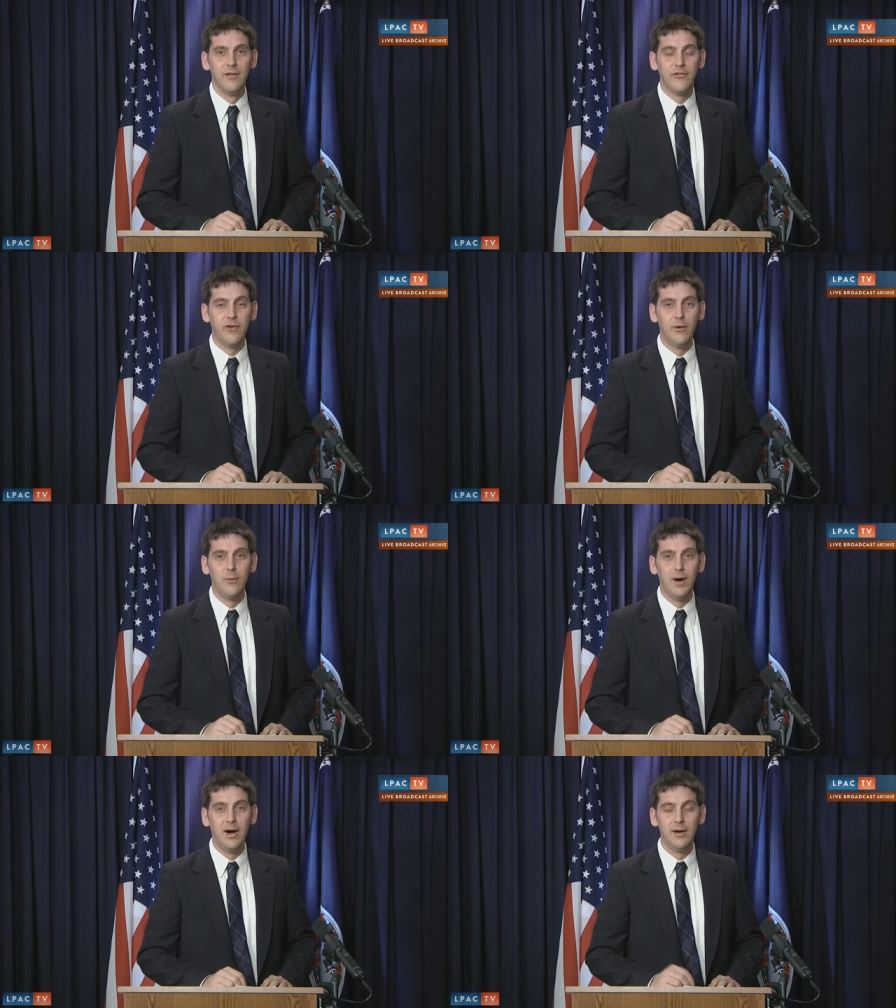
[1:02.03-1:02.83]

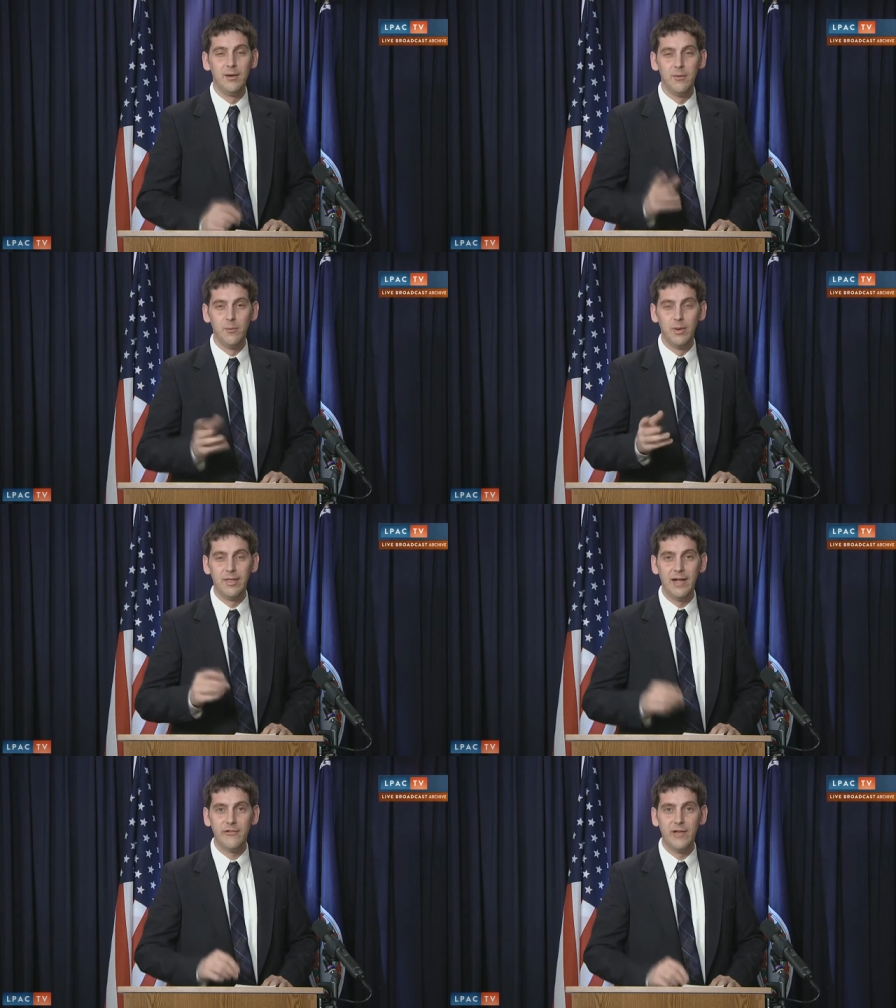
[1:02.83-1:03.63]
So with
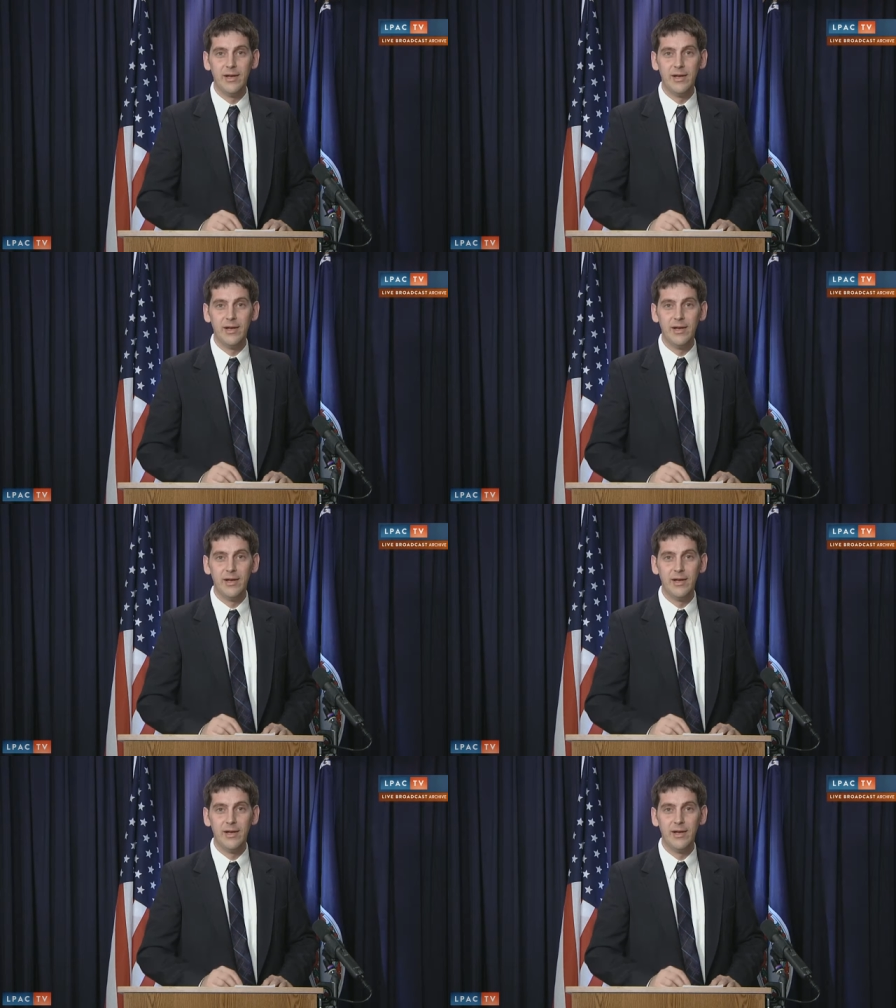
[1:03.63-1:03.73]
that said,